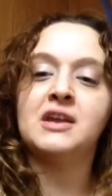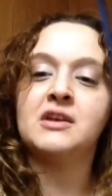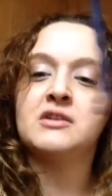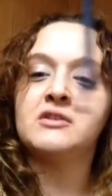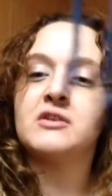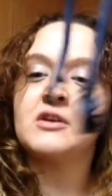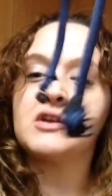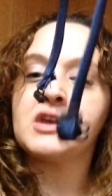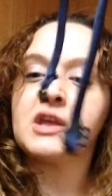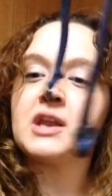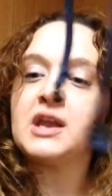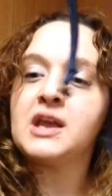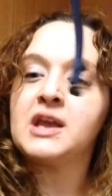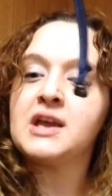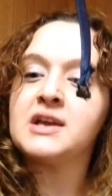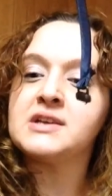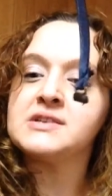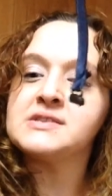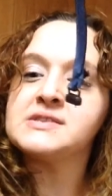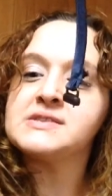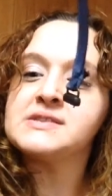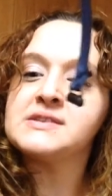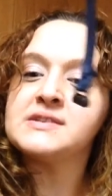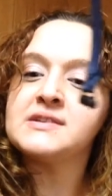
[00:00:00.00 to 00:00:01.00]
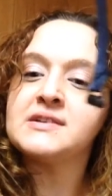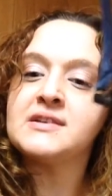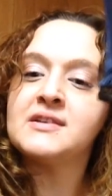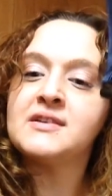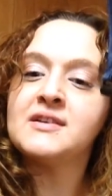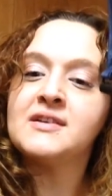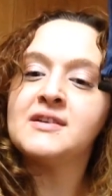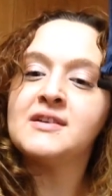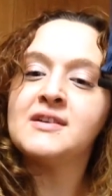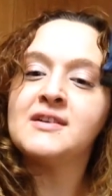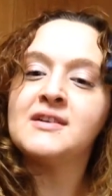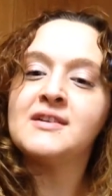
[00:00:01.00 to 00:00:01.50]
kitty, and look, it has
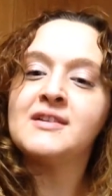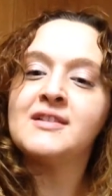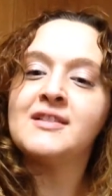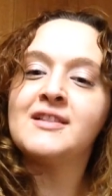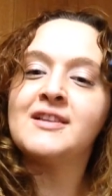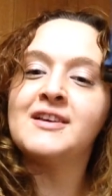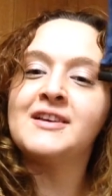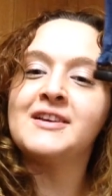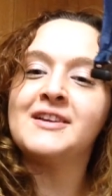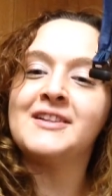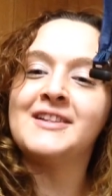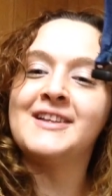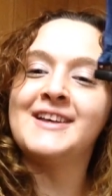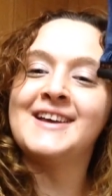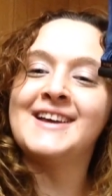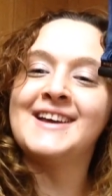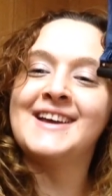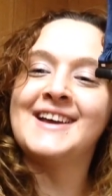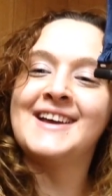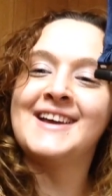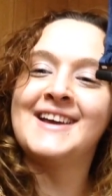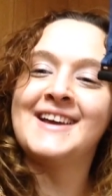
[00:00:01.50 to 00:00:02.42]
little...